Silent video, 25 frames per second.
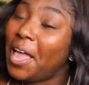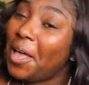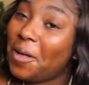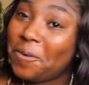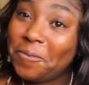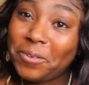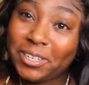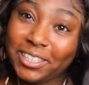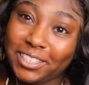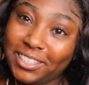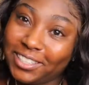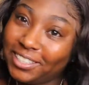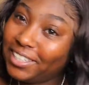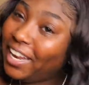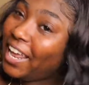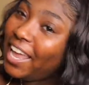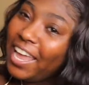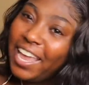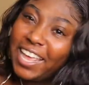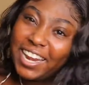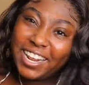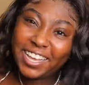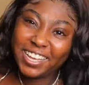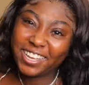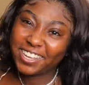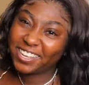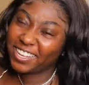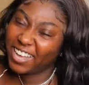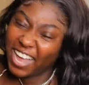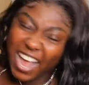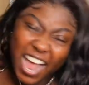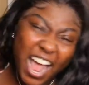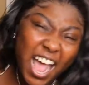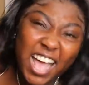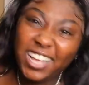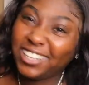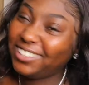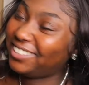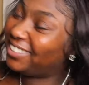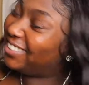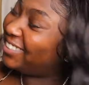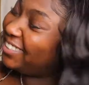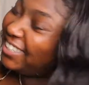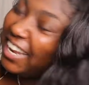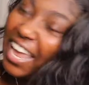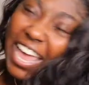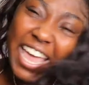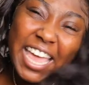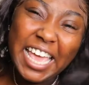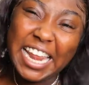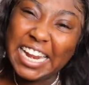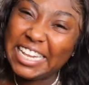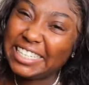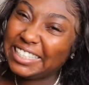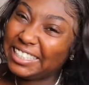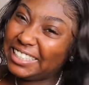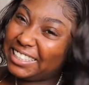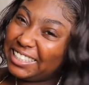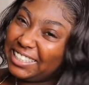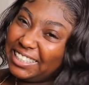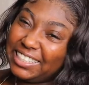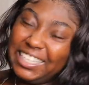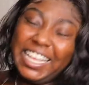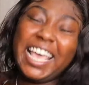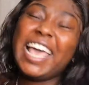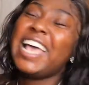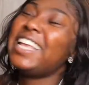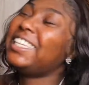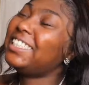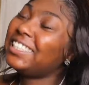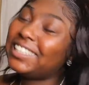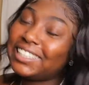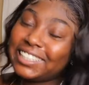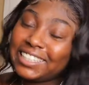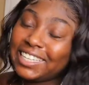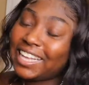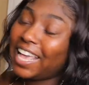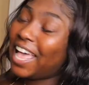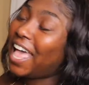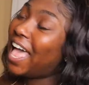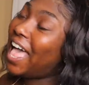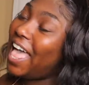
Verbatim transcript: We're Jada girls, Jada sister.